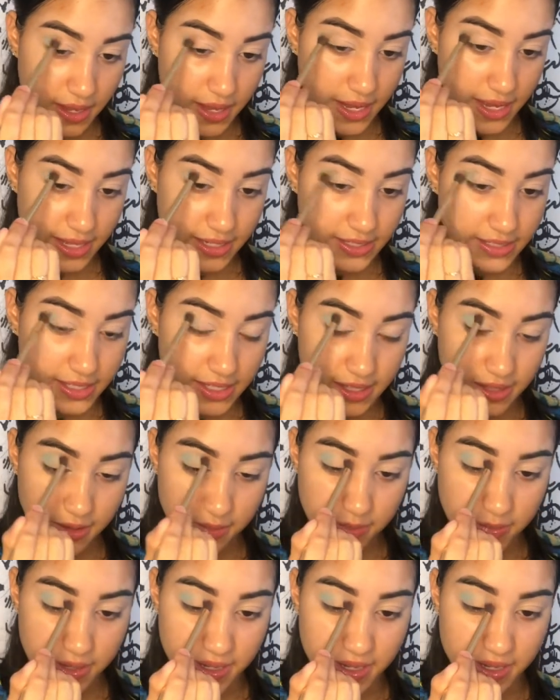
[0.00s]
I see the
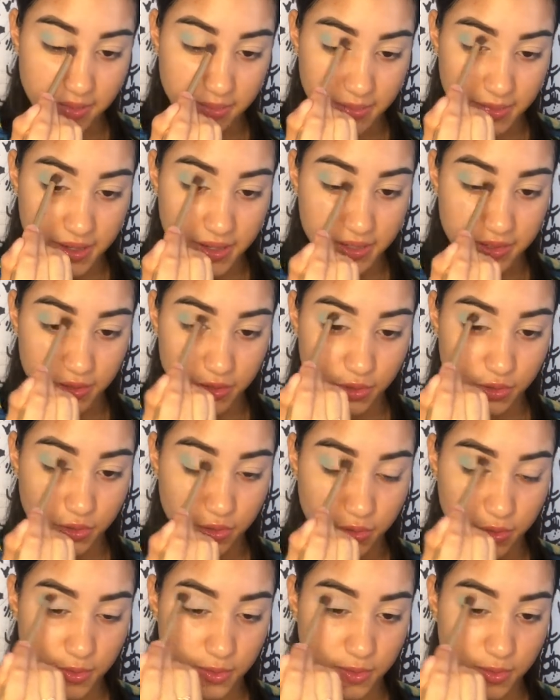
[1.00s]
pigment. You
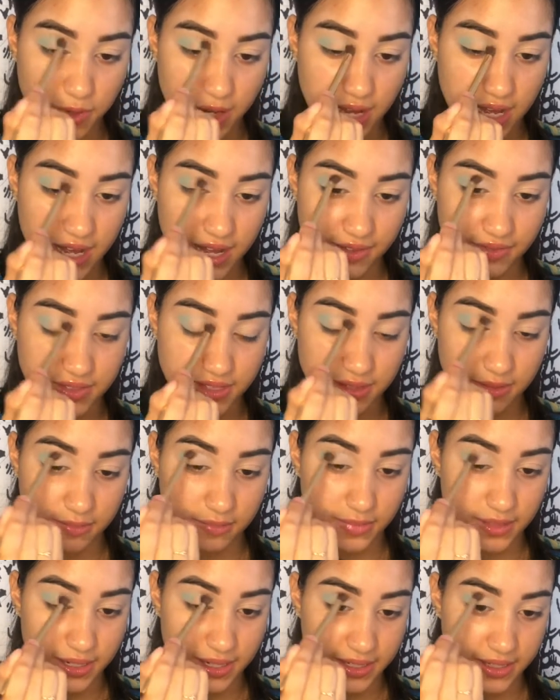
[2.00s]
do have to
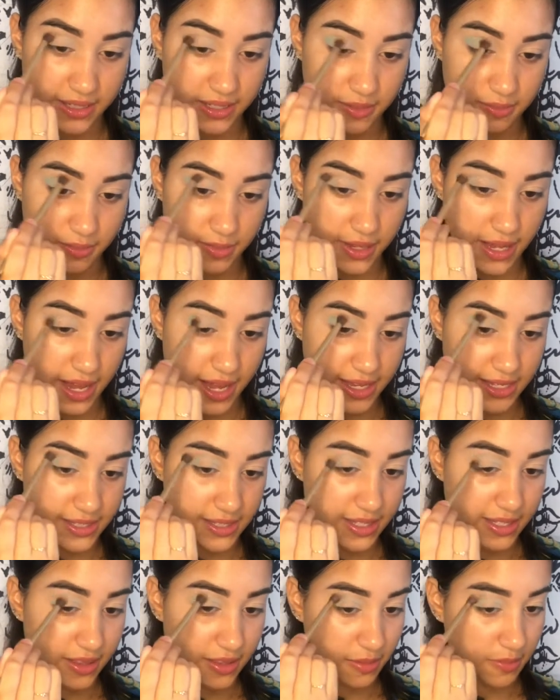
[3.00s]
blend it, but I
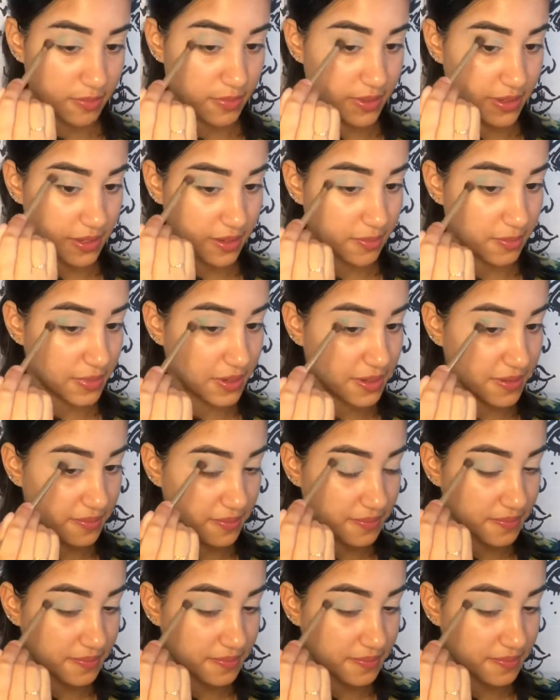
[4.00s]
see the pigment.